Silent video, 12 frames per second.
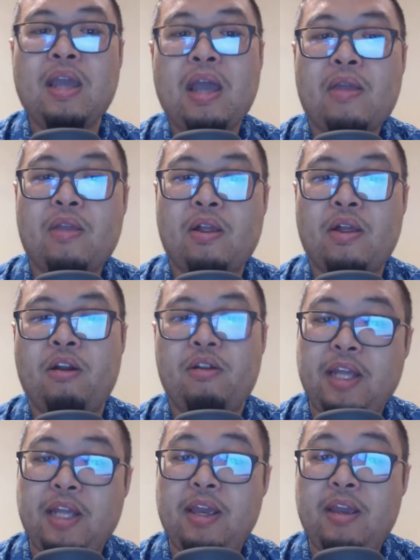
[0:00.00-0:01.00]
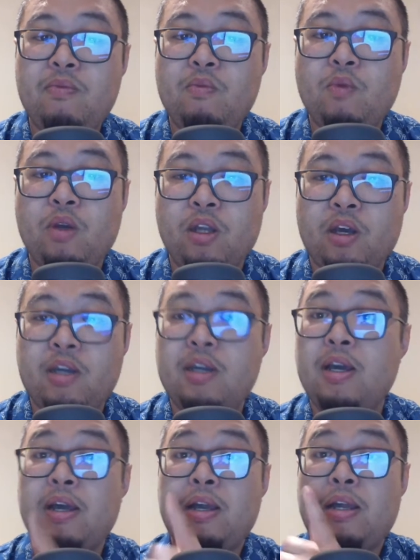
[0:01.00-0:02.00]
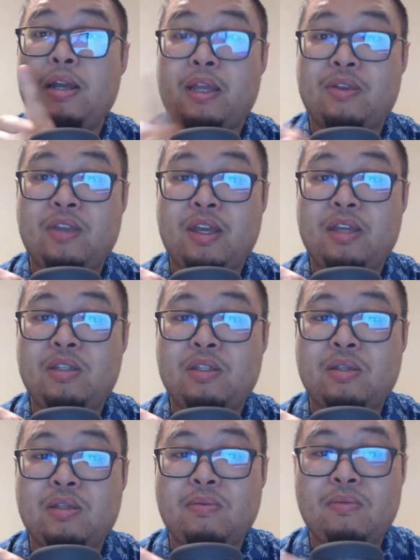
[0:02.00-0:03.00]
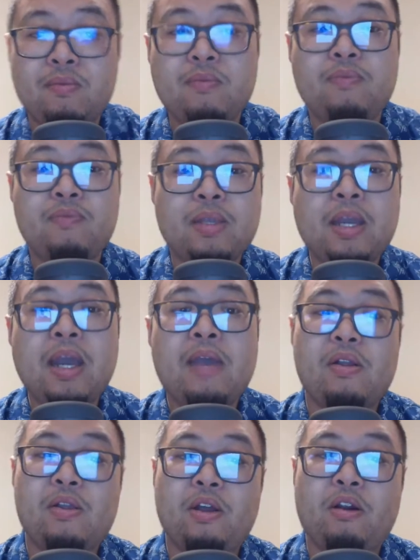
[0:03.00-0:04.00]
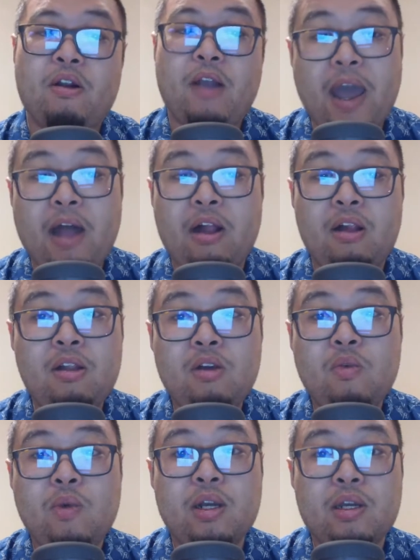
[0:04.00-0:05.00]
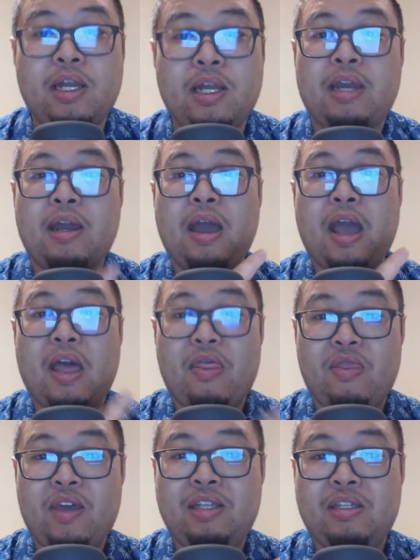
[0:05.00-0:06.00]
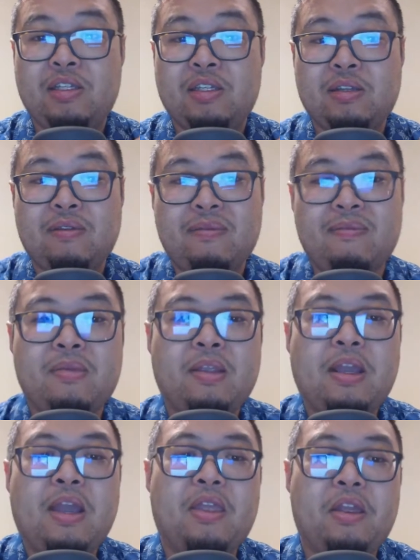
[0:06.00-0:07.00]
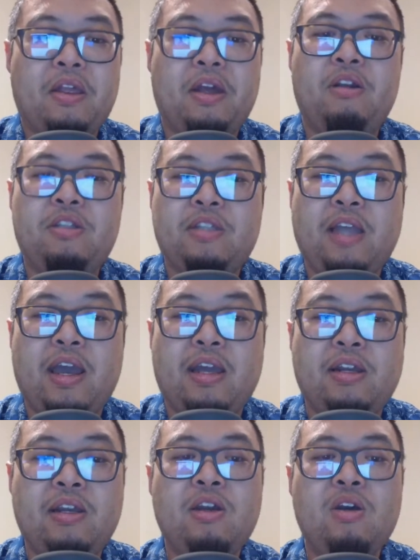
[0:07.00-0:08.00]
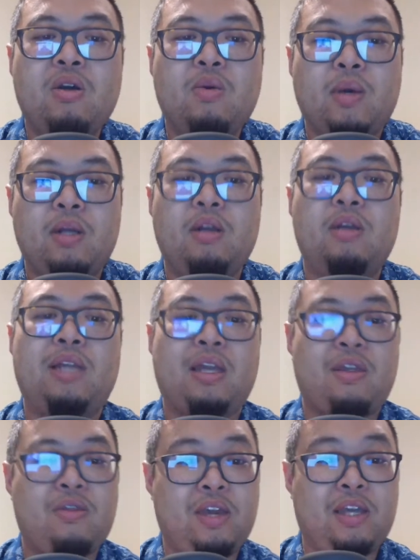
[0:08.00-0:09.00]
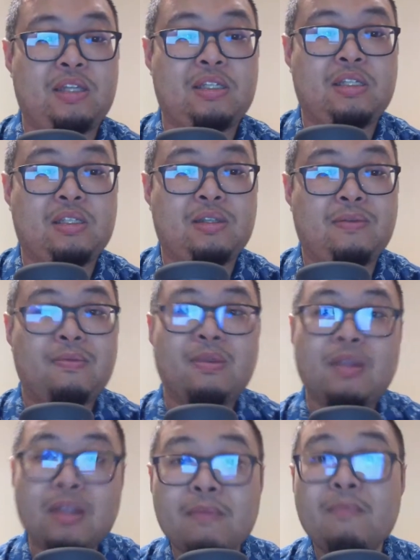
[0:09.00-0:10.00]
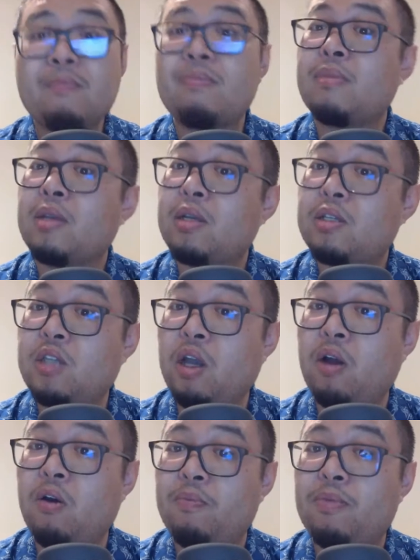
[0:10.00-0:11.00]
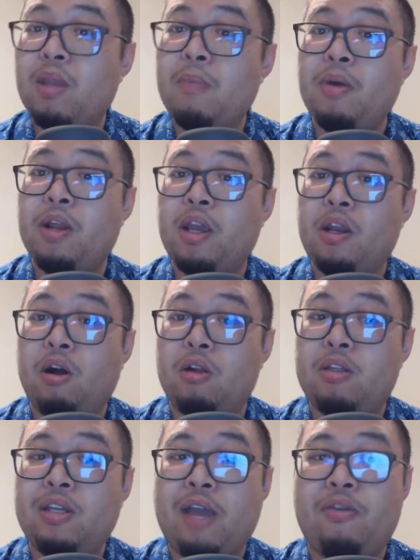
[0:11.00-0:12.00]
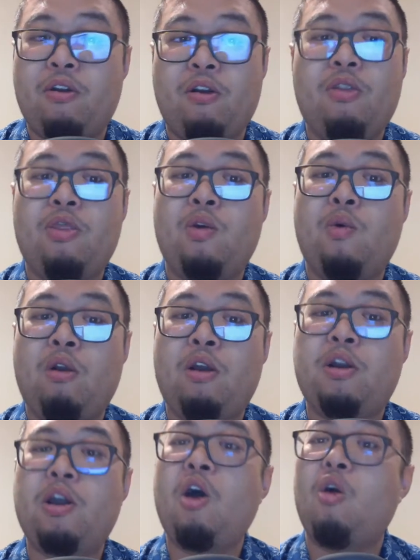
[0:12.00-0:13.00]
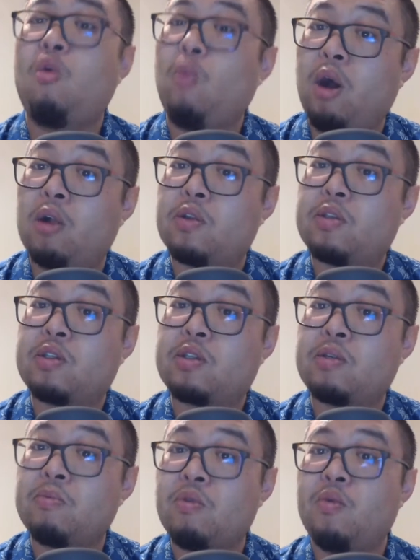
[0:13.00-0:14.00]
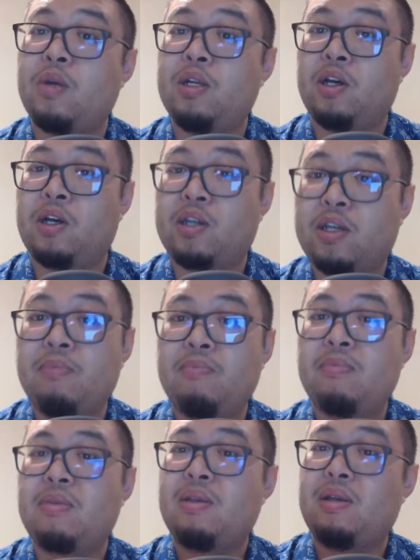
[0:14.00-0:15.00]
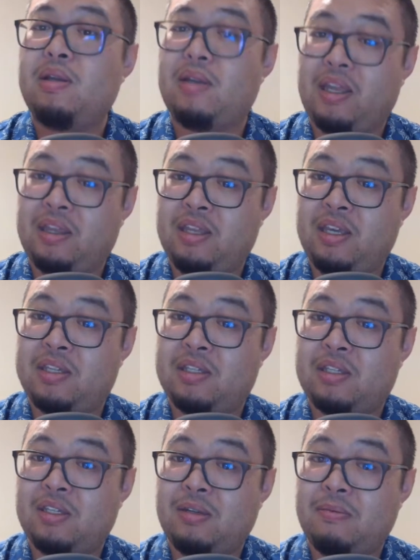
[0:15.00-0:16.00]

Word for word: The letter T would look like this. The letter L would look like this. The letter Z would look like this. So, putting it all together, the word waltz would look like this.